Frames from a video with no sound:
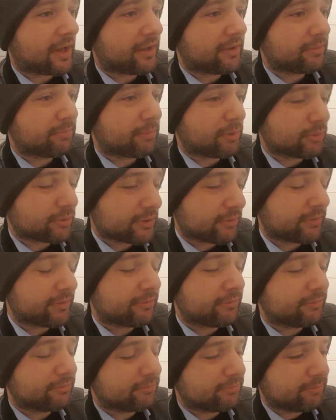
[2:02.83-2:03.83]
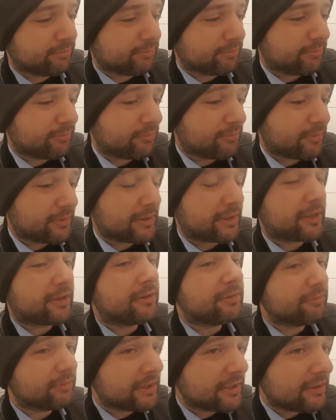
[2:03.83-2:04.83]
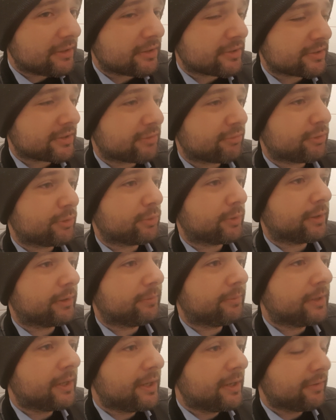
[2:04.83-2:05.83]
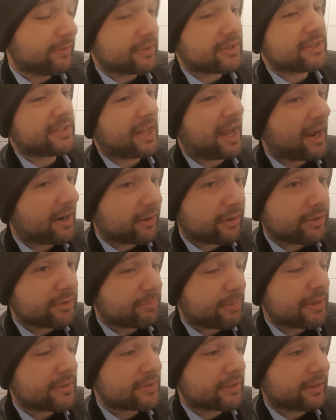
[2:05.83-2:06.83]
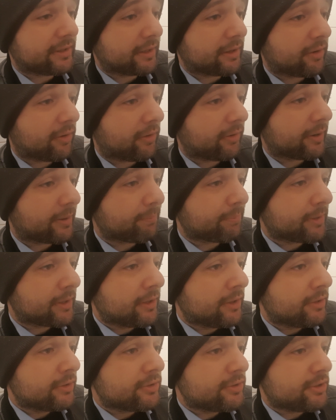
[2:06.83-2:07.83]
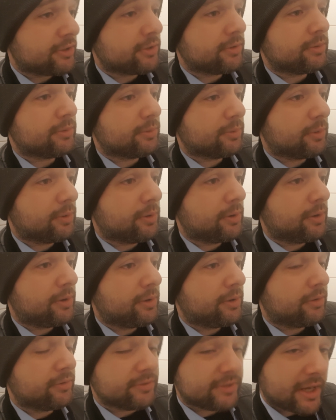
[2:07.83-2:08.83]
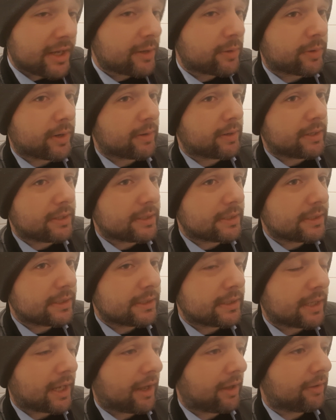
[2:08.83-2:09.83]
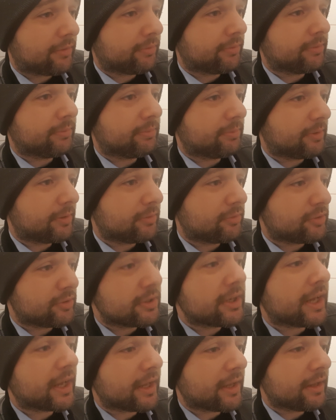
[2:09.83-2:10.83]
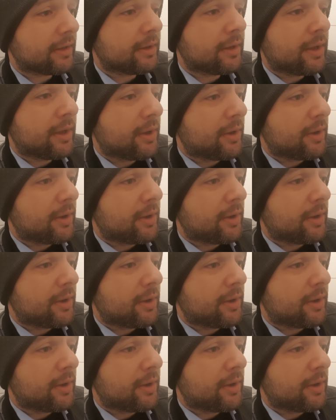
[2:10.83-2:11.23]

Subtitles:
and most of the convenience, if you will, the standards basically caught up to jQuery. And today,